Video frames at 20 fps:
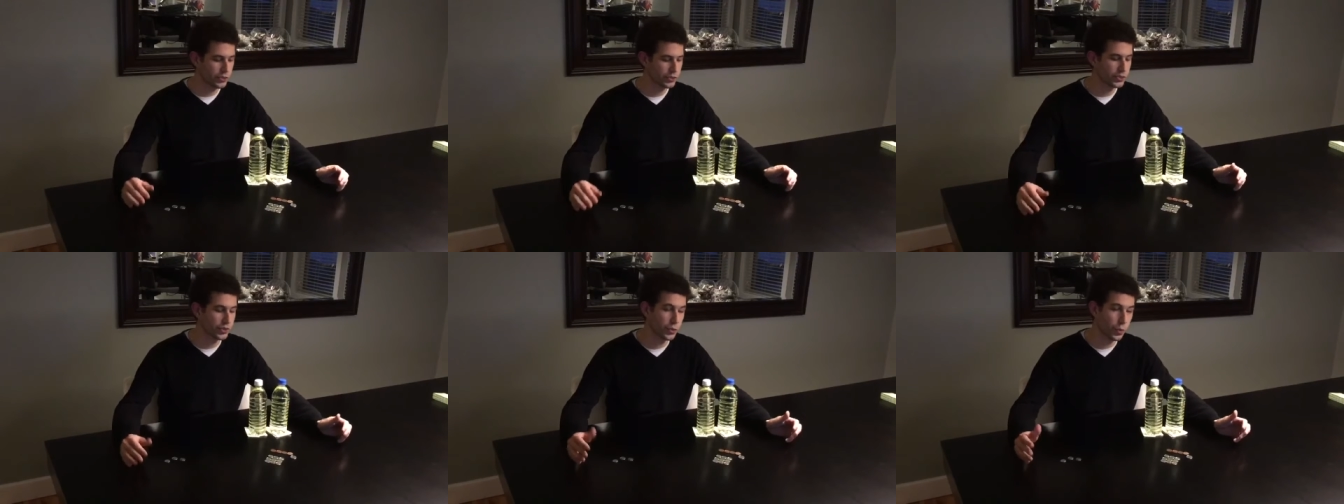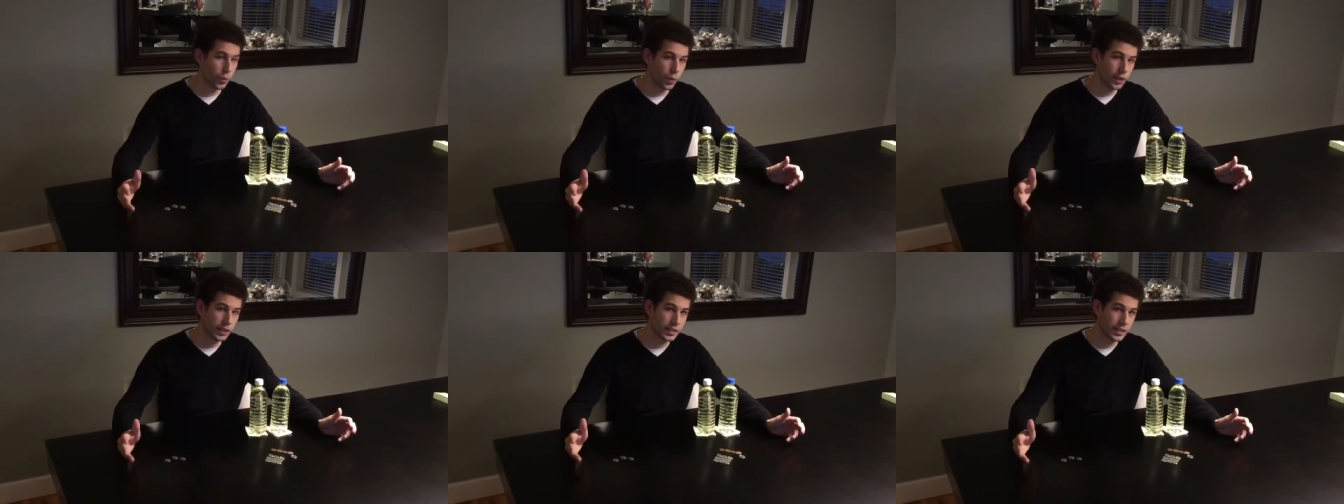used
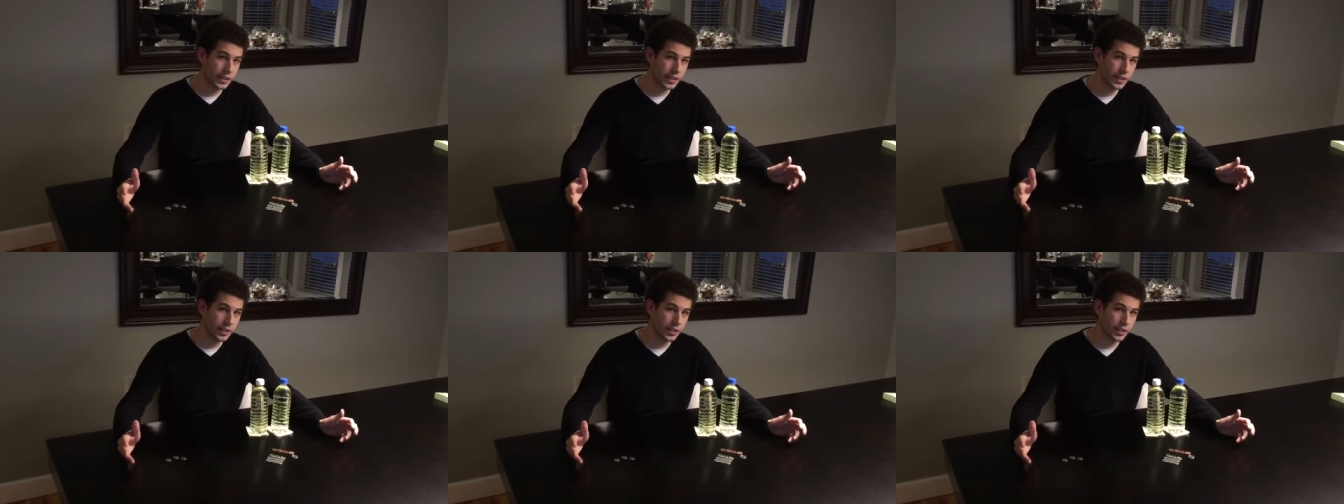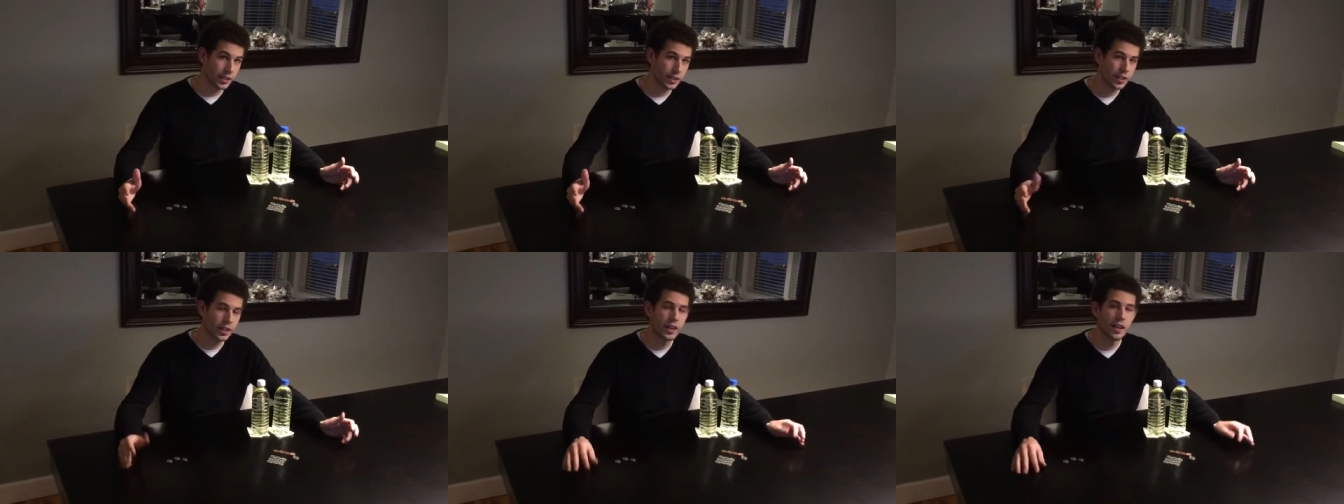one
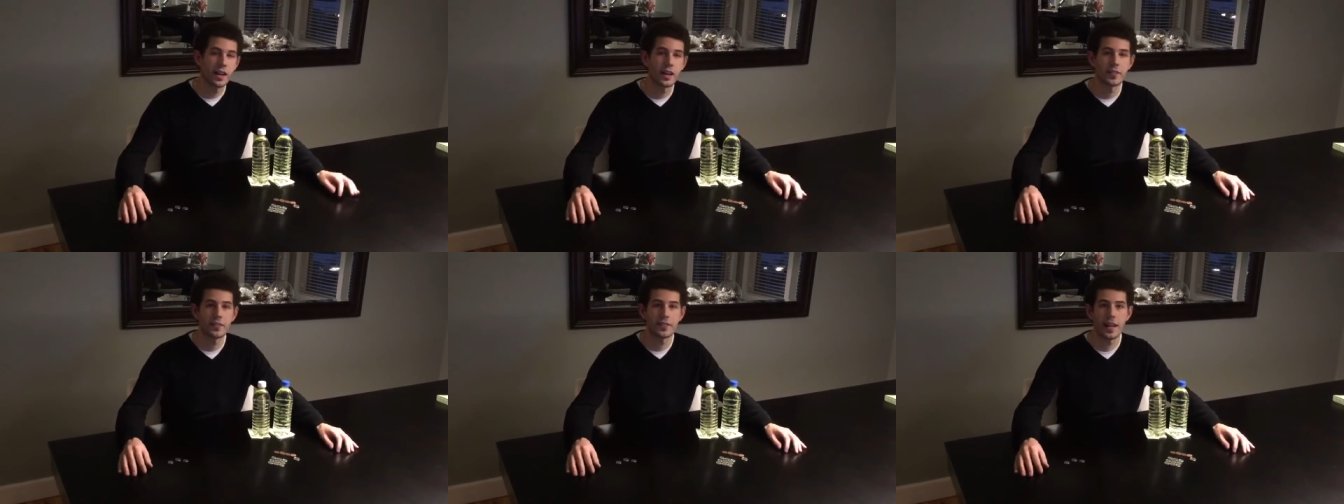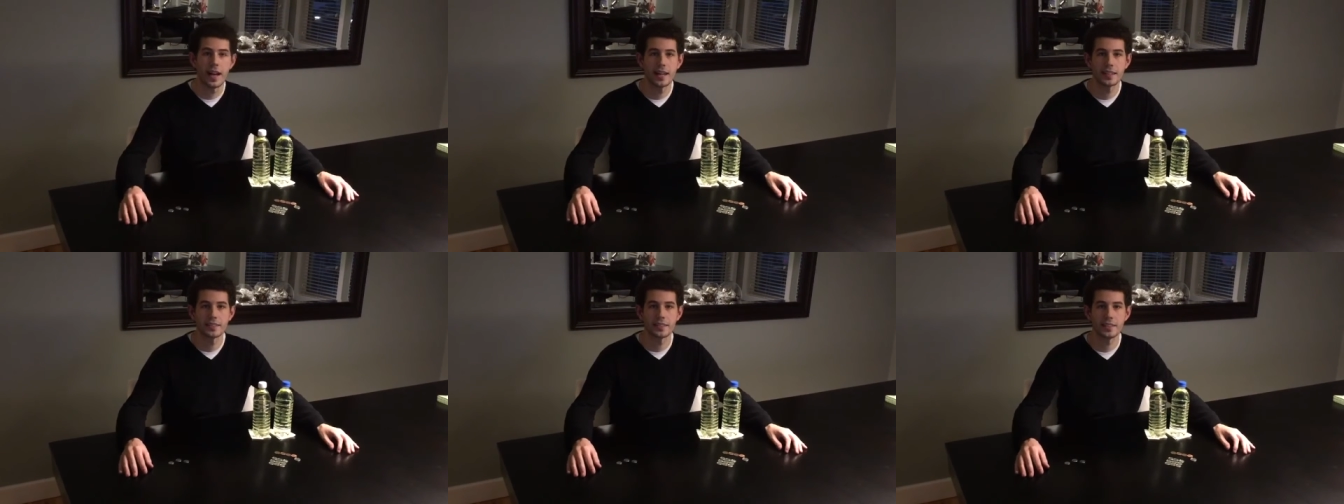liter of
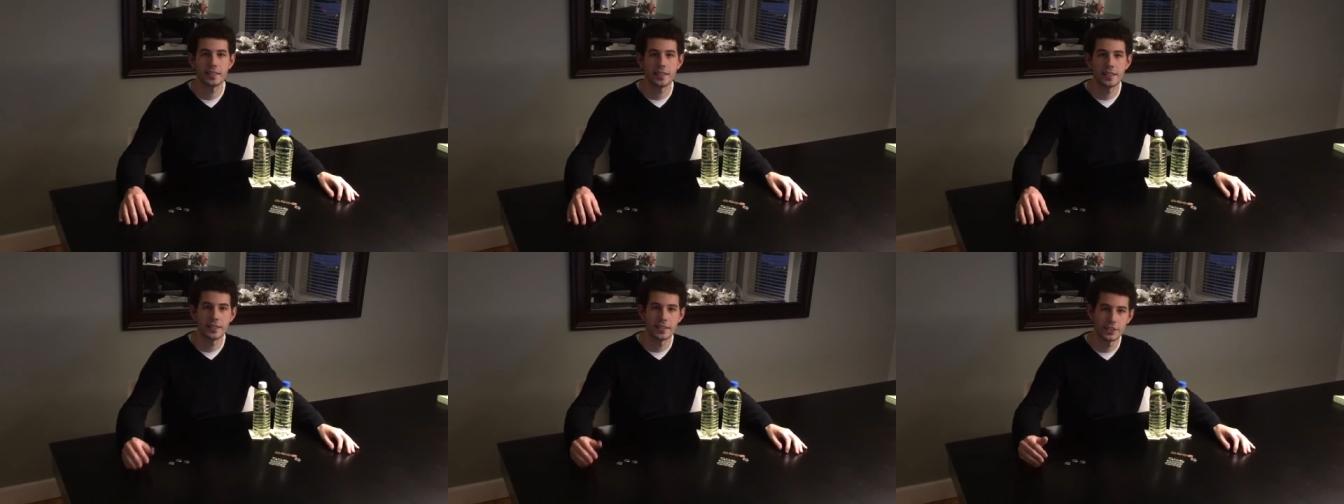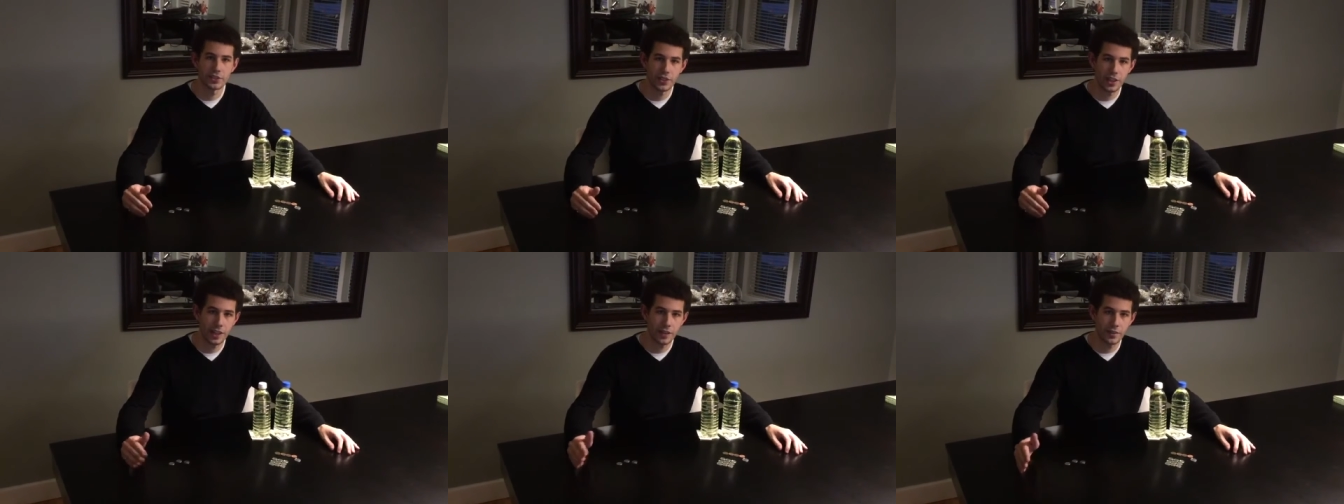gasoline to
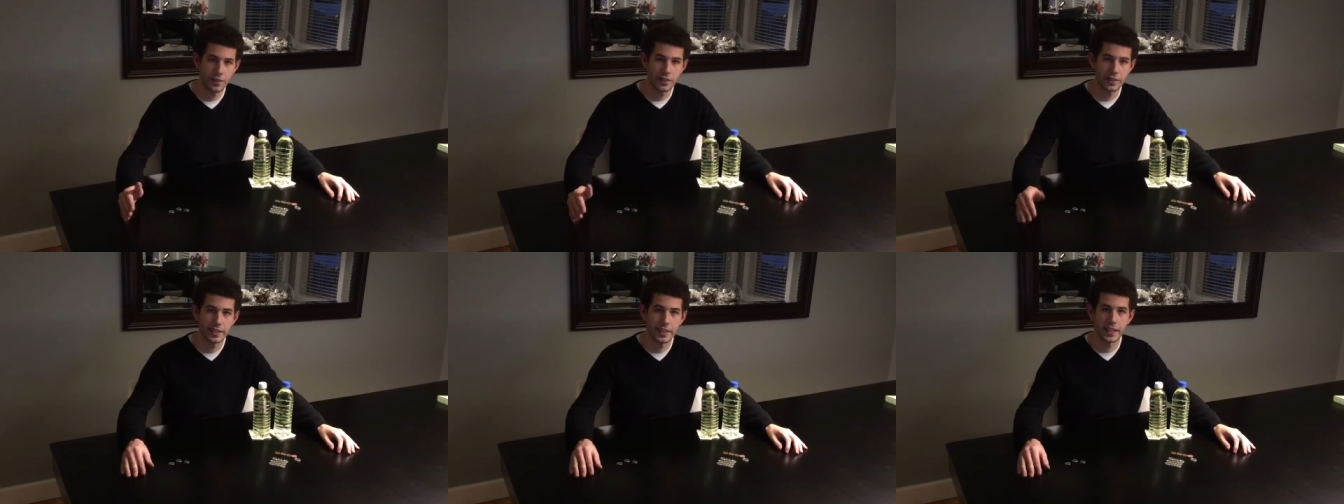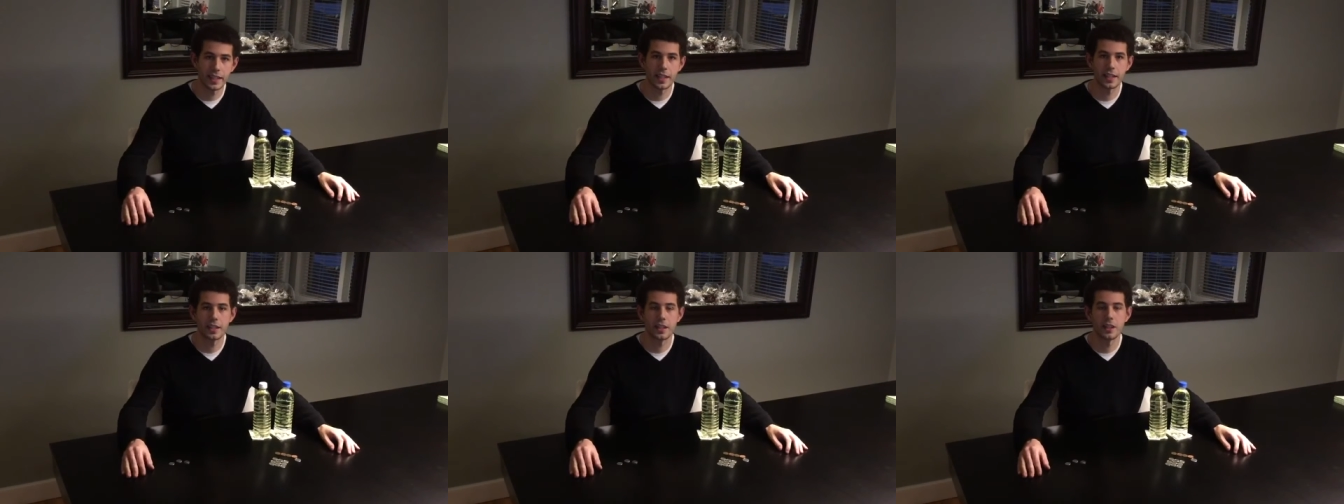travel the
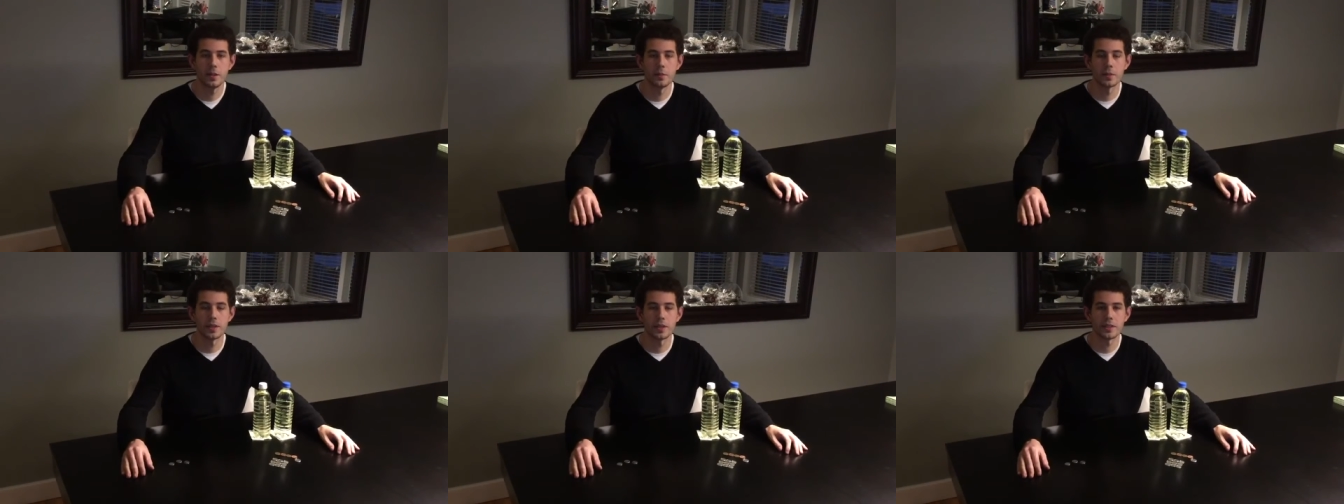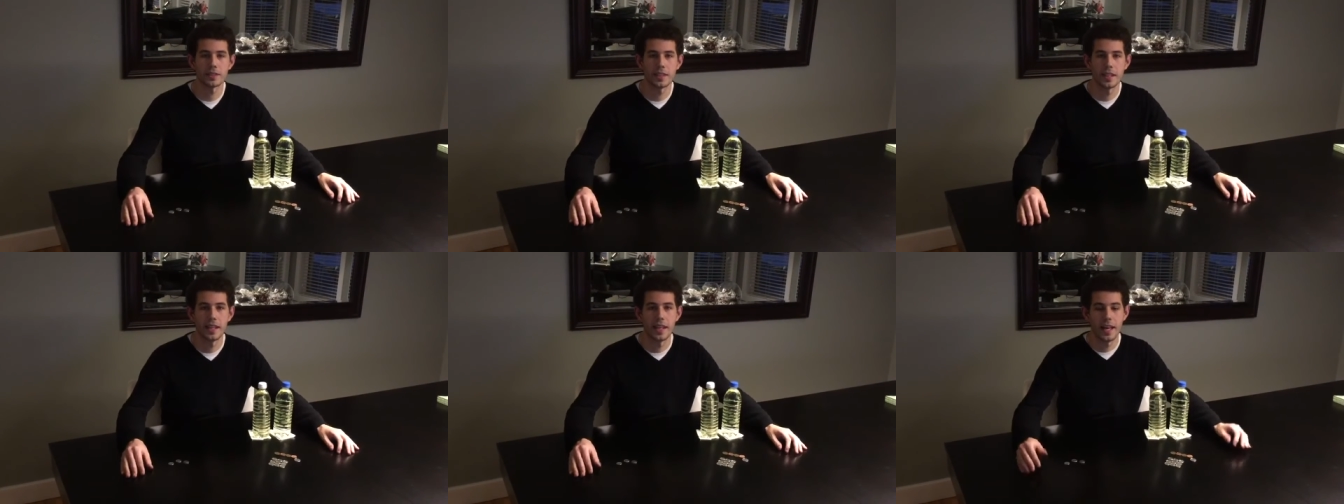10
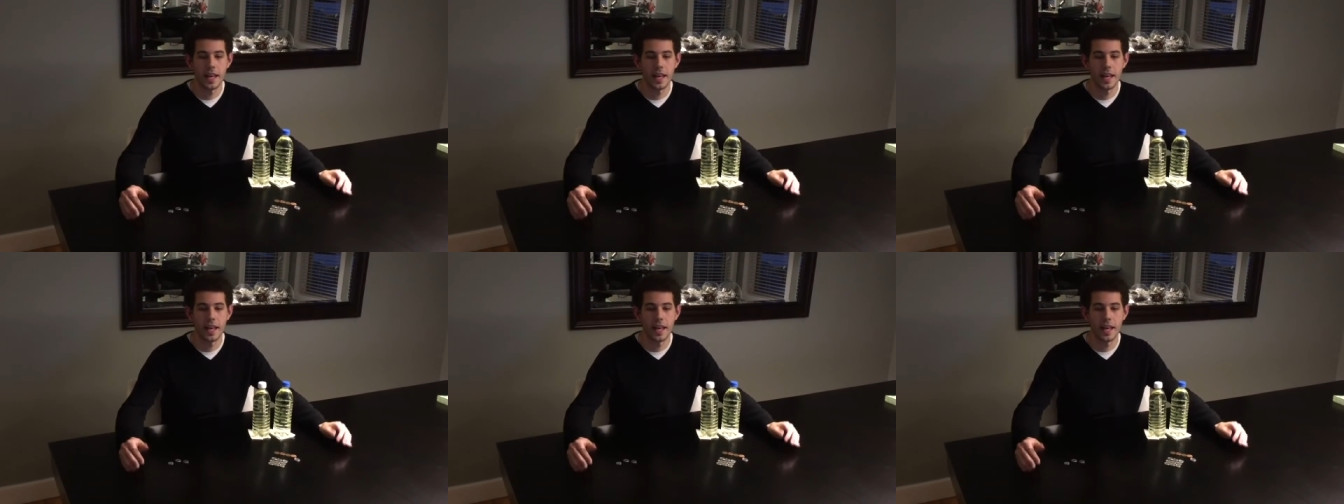kilometers.